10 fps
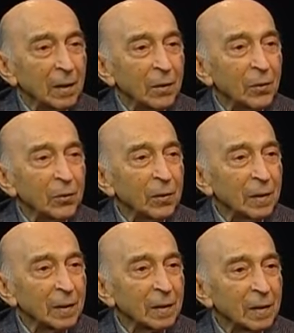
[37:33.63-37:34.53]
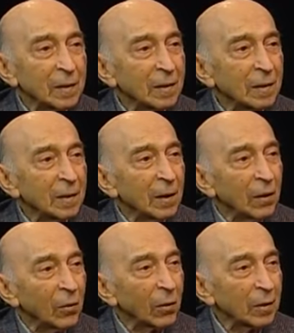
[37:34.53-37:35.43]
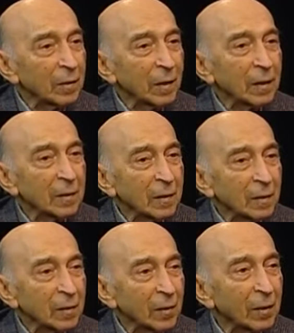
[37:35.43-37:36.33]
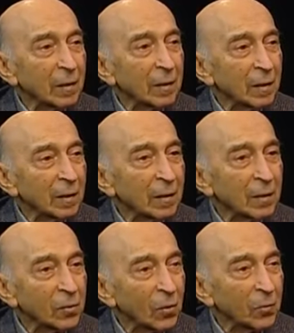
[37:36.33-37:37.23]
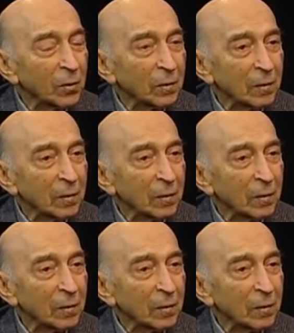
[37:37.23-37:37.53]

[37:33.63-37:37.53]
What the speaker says: who is organizing, starting it, and so forth.